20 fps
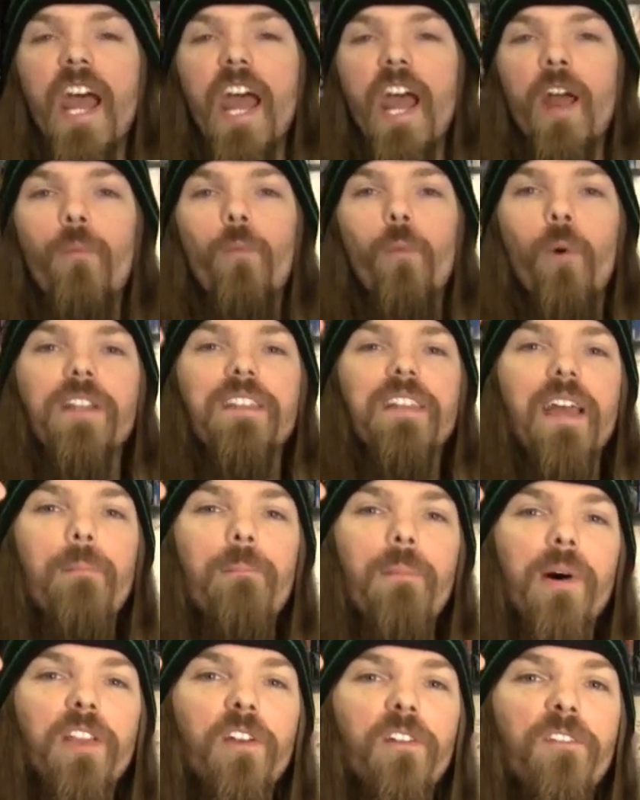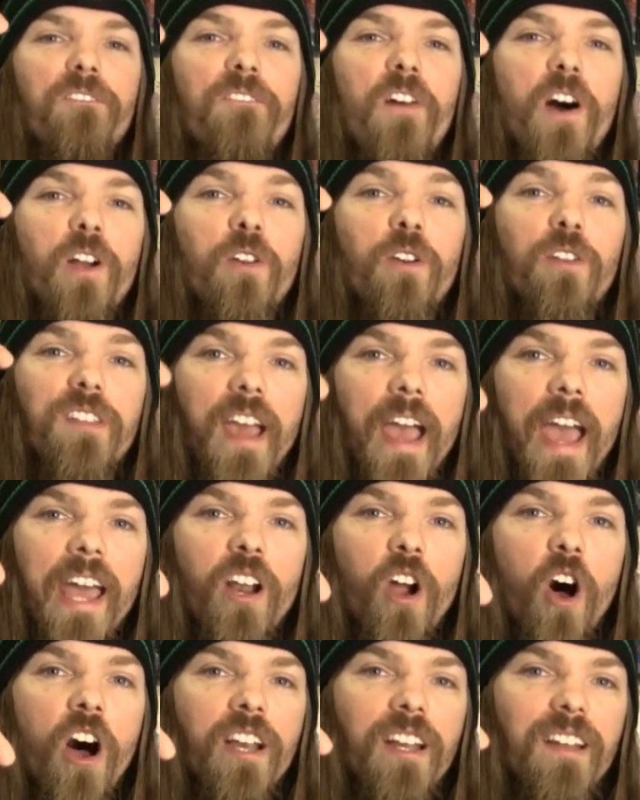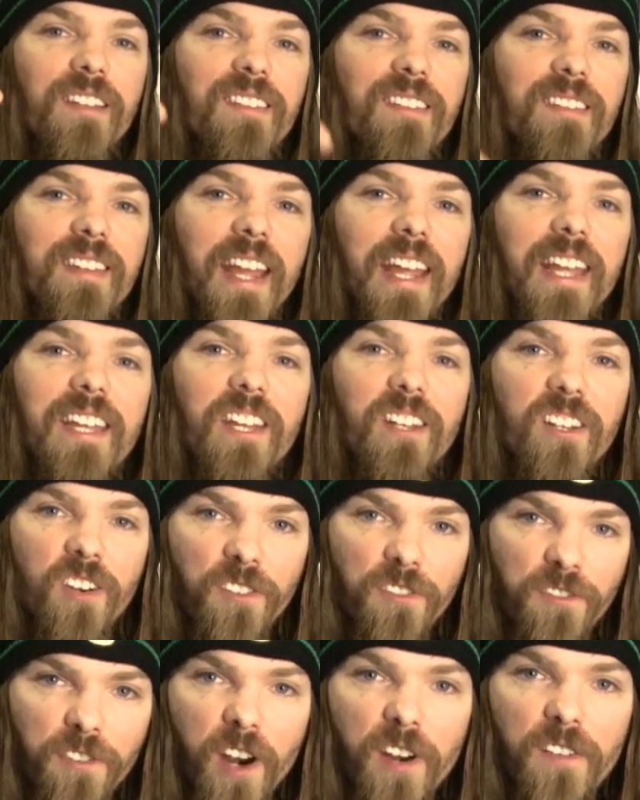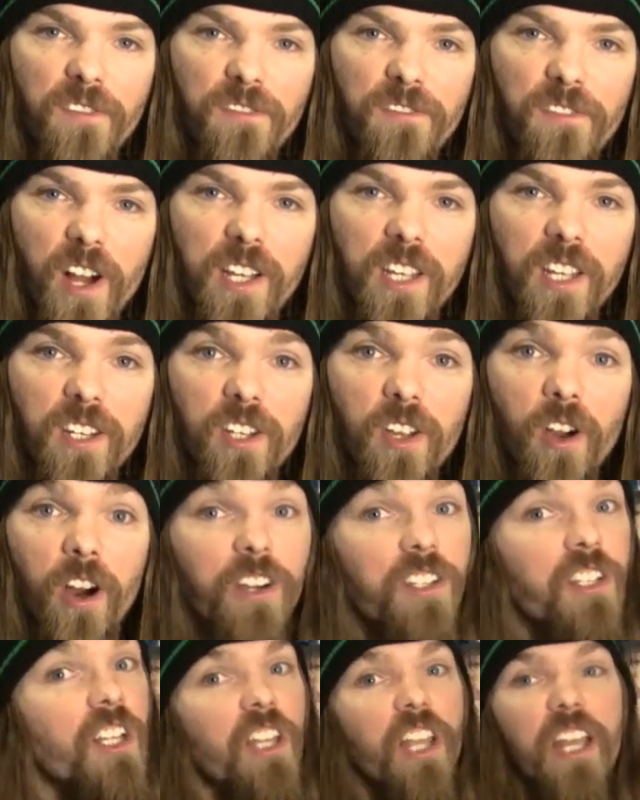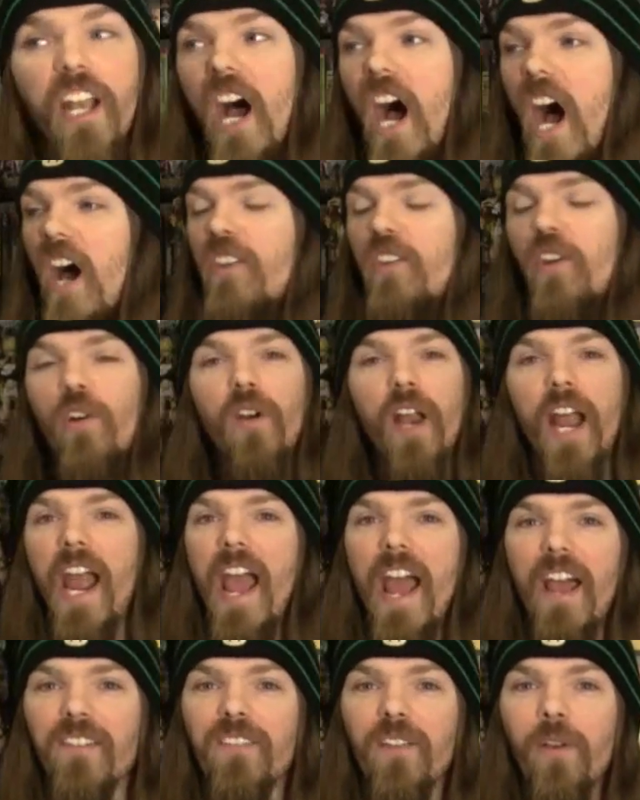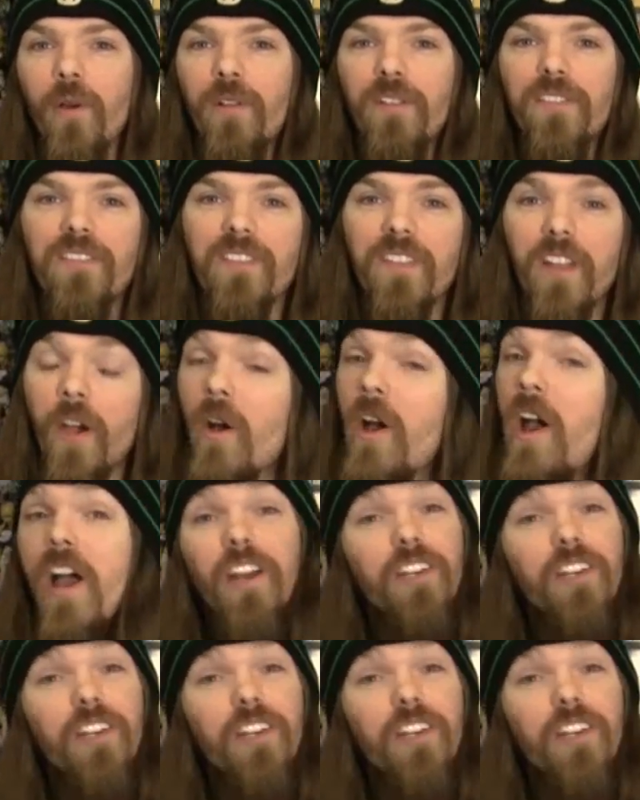and want that motherfucker's head on a stake in their front fucking yard to let other assholes know,